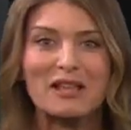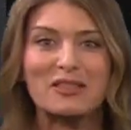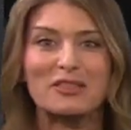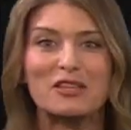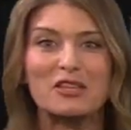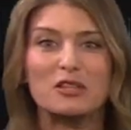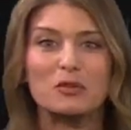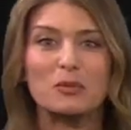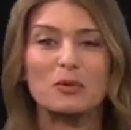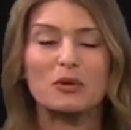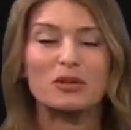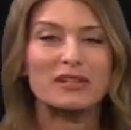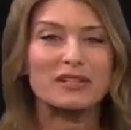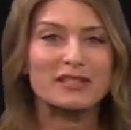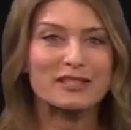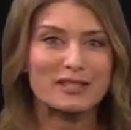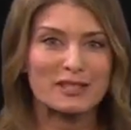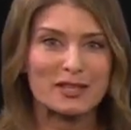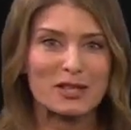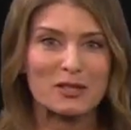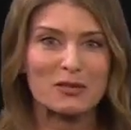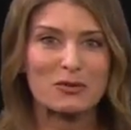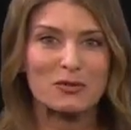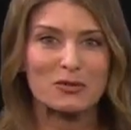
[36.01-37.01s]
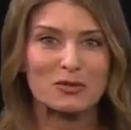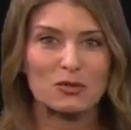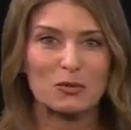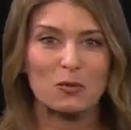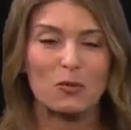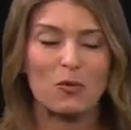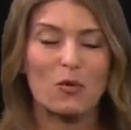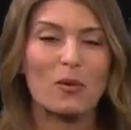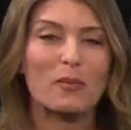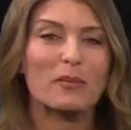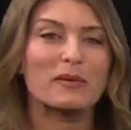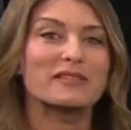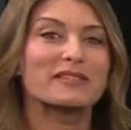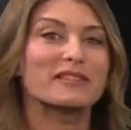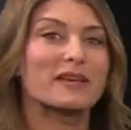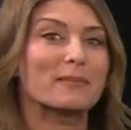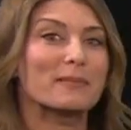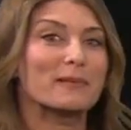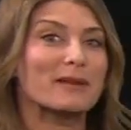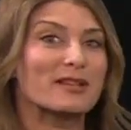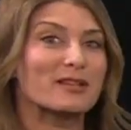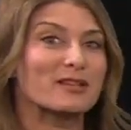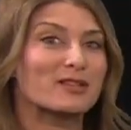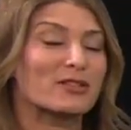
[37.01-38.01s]
These will continue to warm us
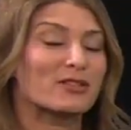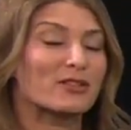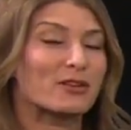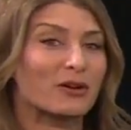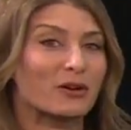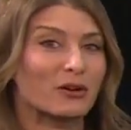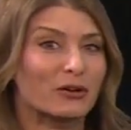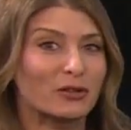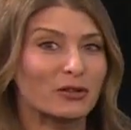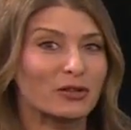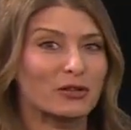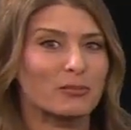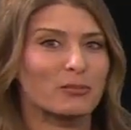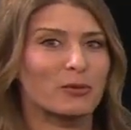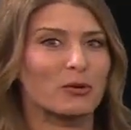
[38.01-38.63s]
up into the early